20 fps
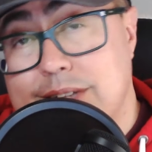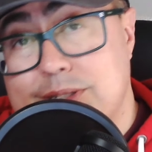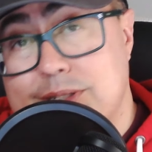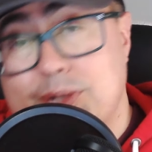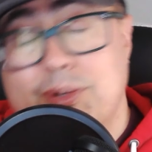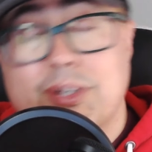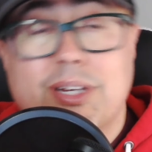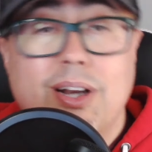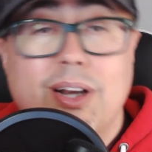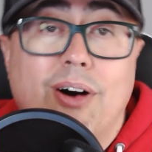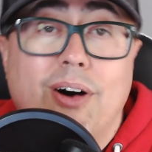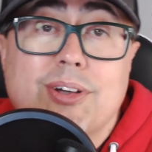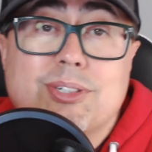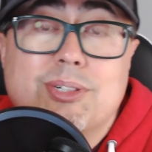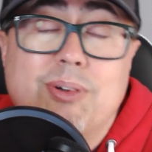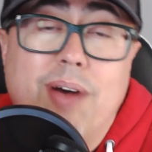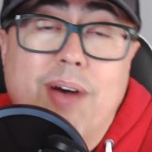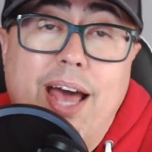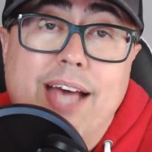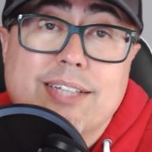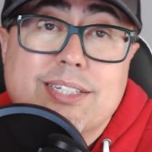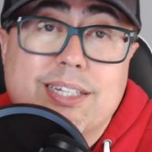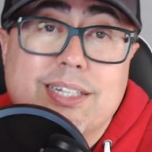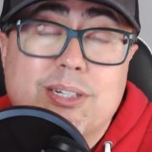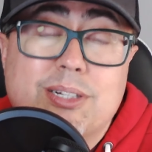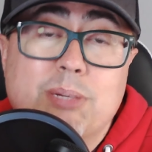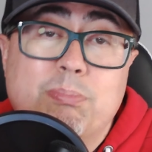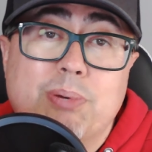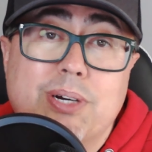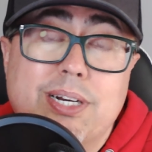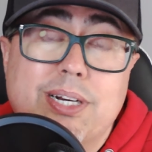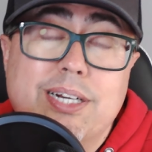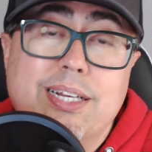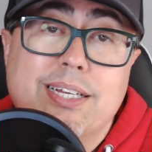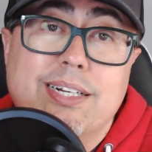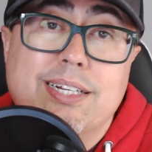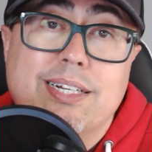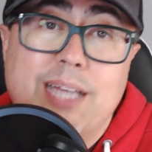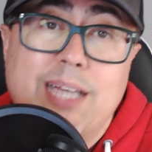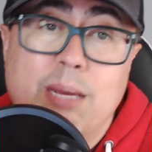So you can also ask it to put it
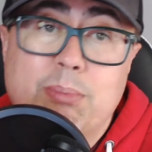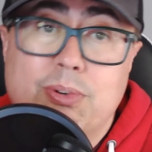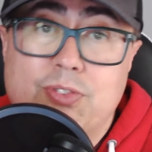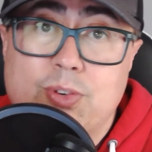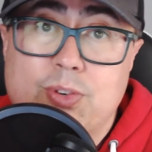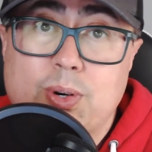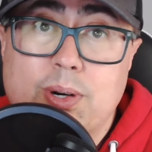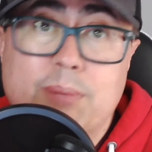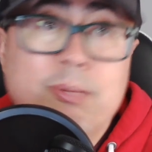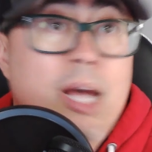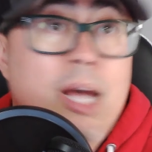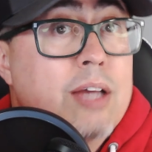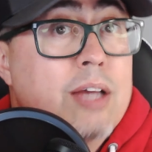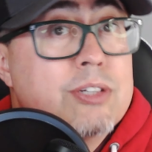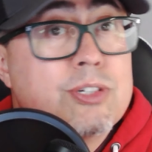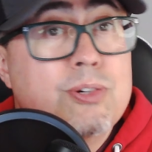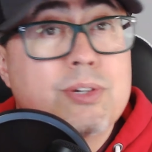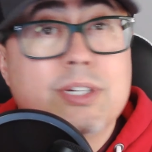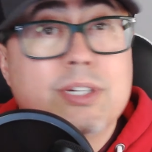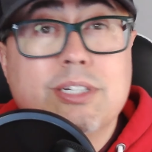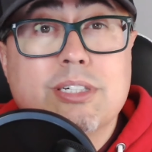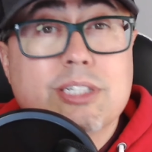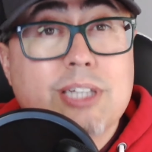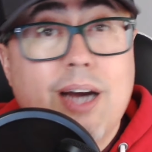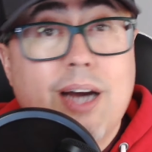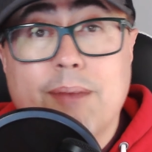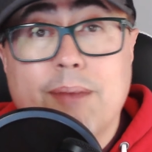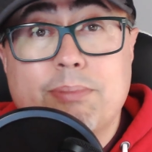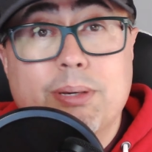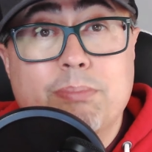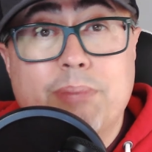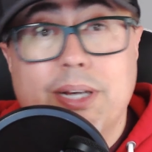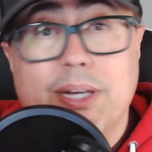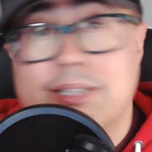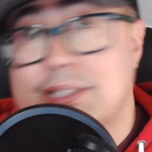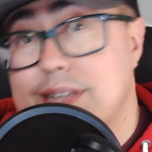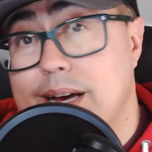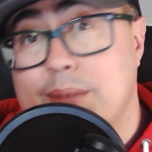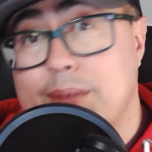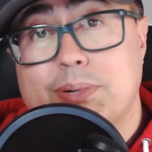in a table form, so you can just copy and
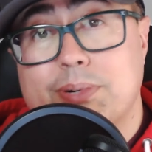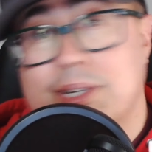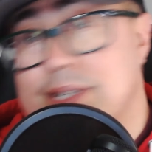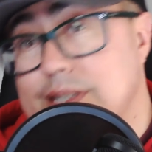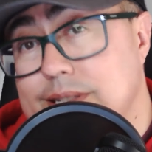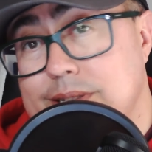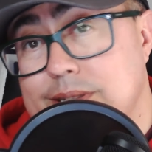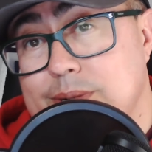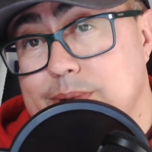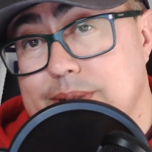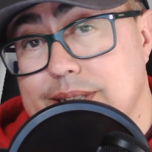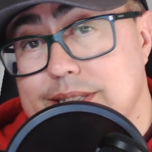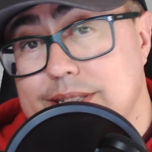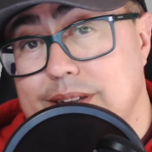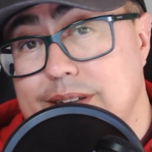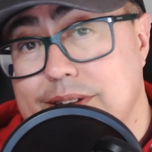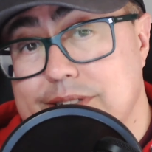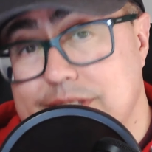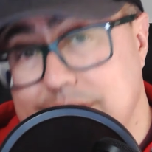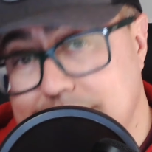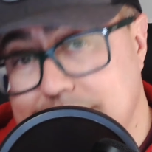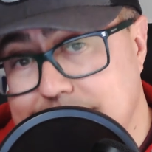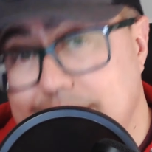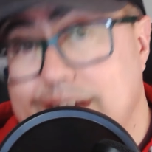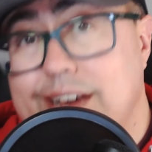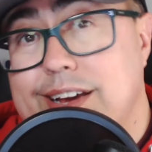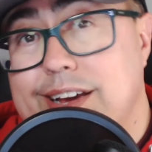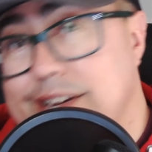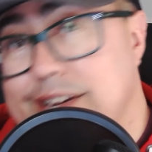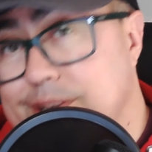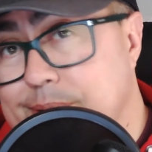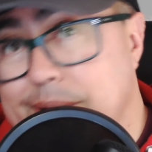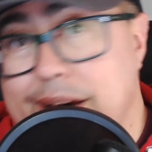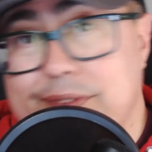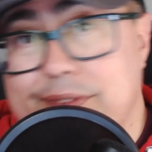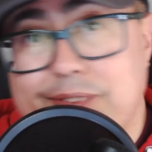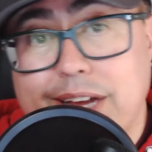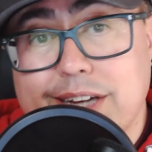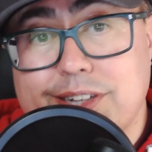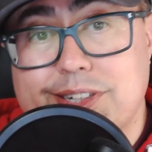paste that, put it into an Excel sheet, and you
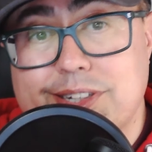have that